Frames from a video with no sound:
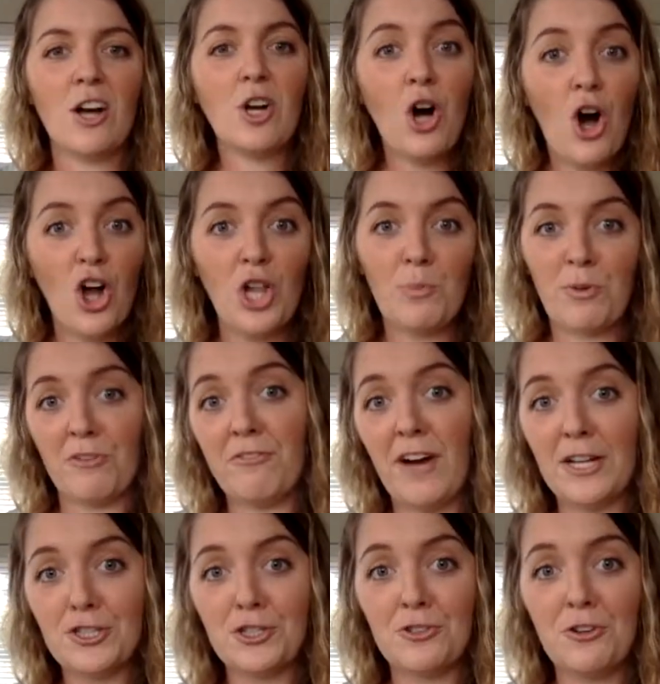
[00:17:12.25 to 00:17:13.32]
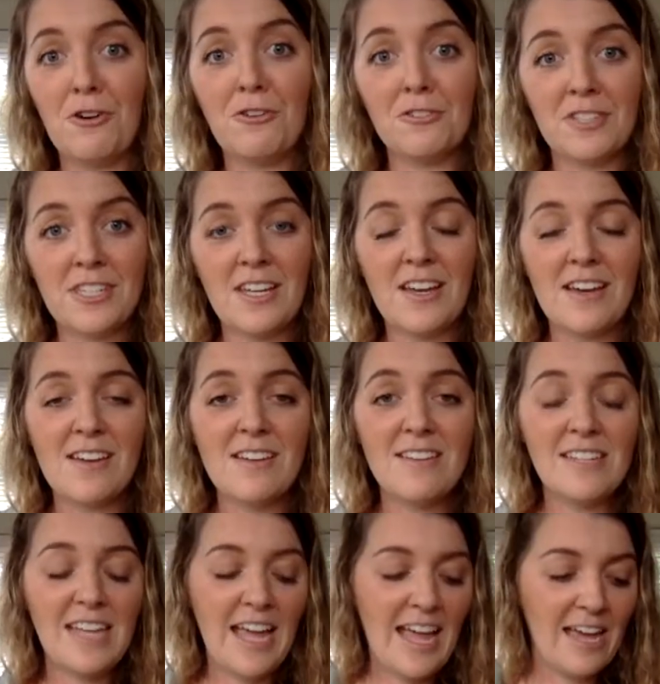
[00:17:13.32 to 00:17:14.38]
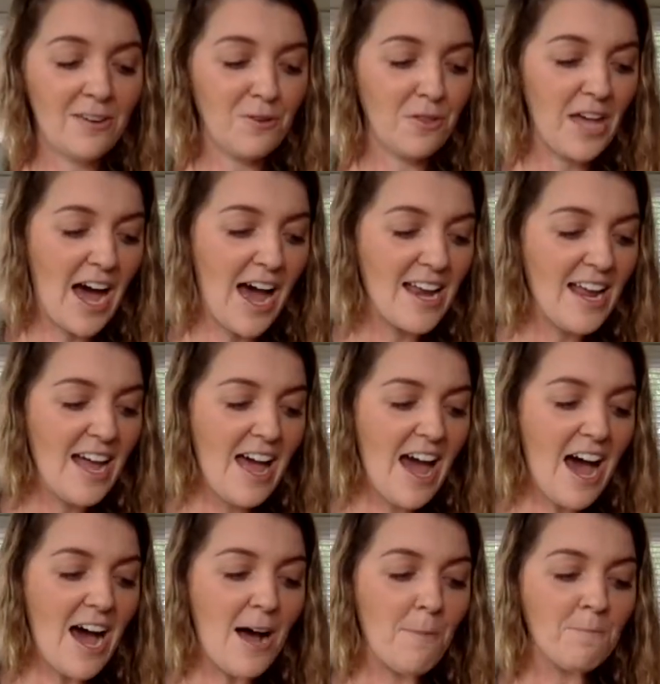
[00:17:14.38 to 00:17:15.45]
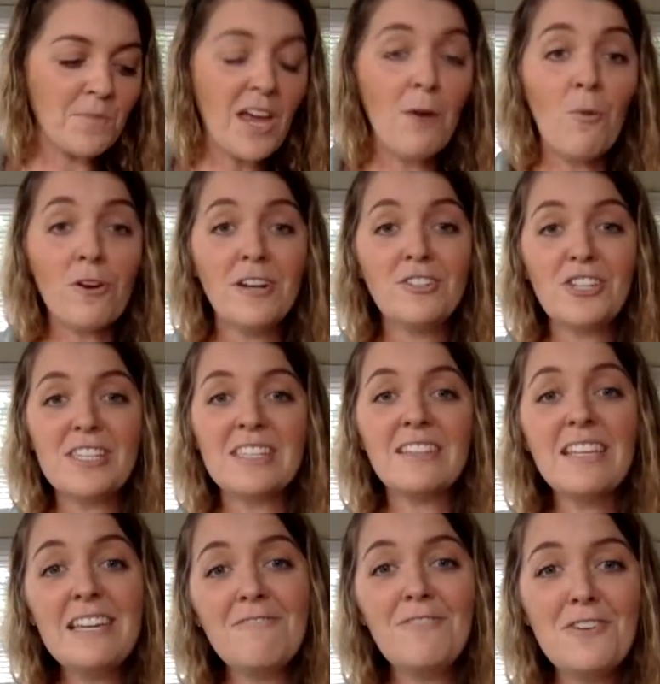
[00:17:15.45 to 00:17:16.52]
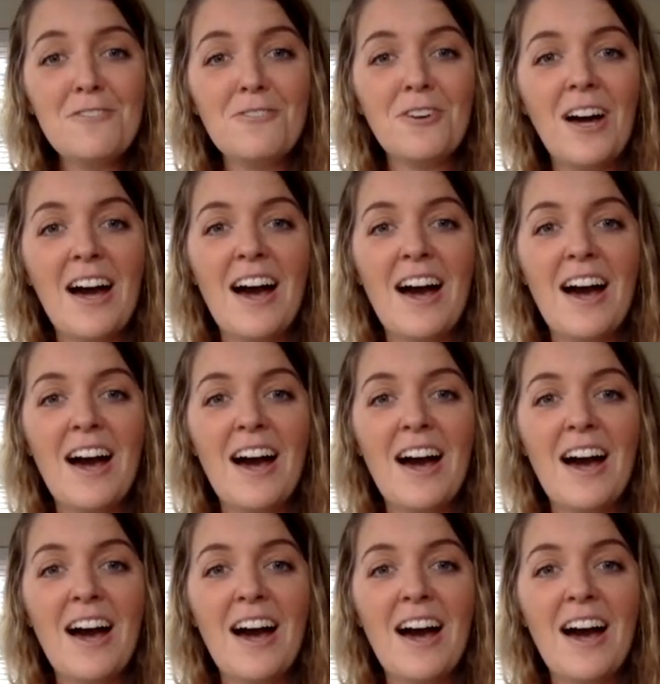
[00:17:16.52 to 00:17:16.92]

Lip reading: call a professional to handle that. I wanna just leave you